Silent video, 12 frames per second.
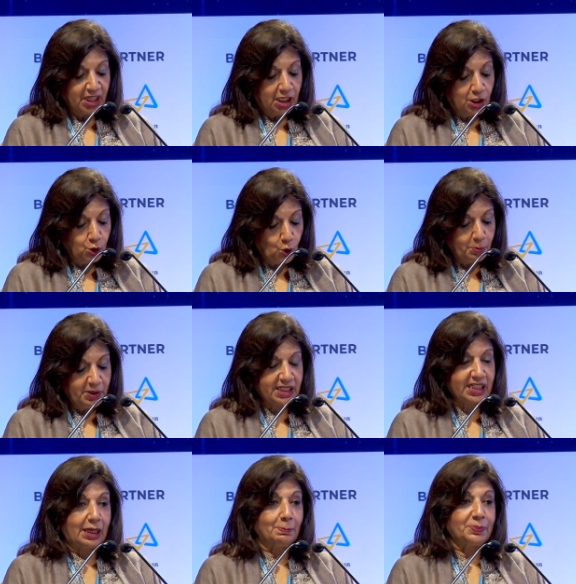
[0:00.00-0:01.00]
global
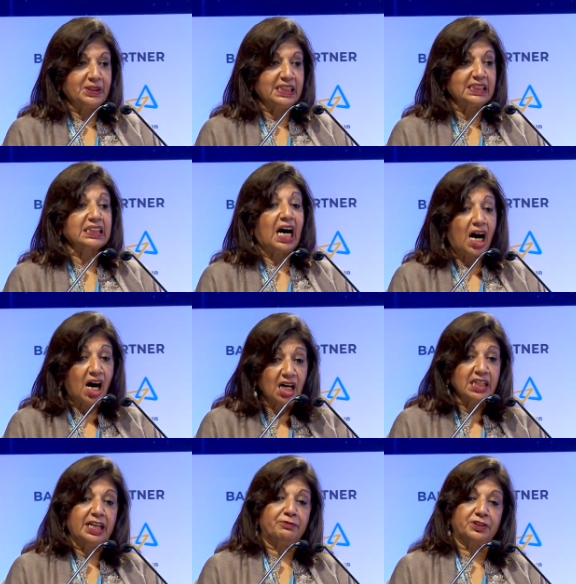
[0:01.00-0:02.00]
companies are
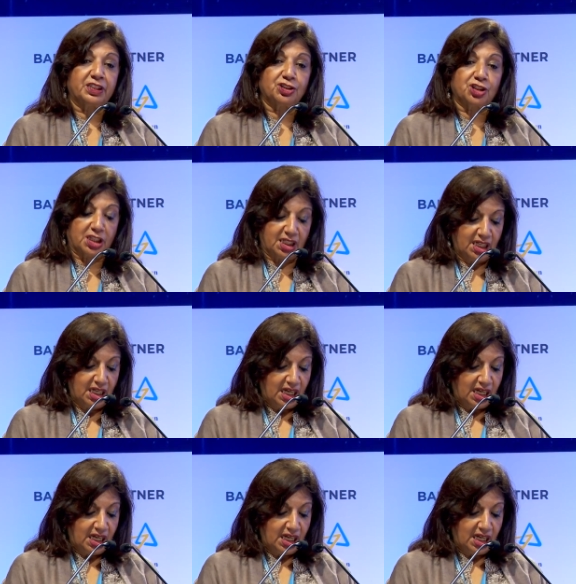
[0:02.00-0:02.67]
leveraging